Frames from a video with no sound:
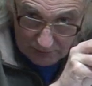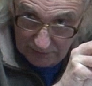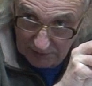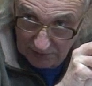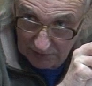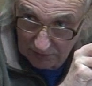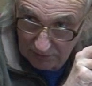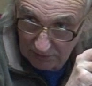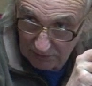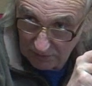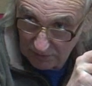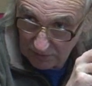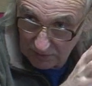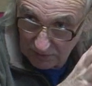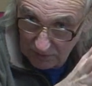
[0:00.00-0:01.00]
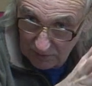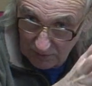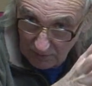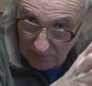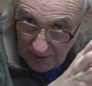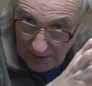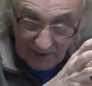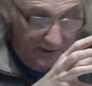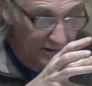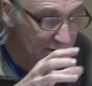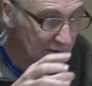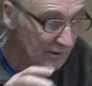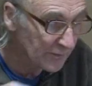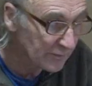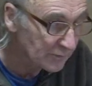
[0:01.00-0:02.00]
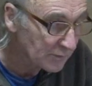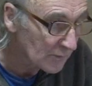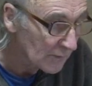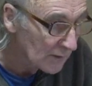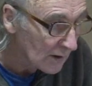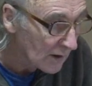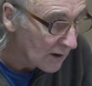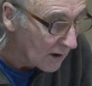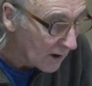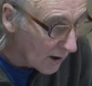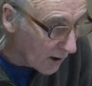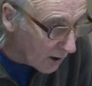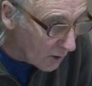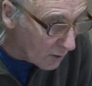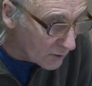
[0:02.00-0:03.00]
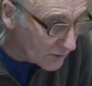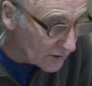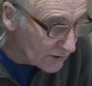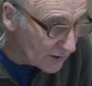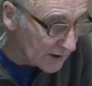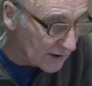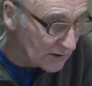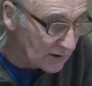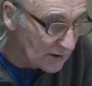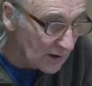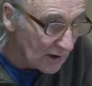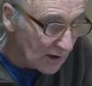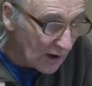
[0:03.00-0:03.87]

to this. The mind holds to this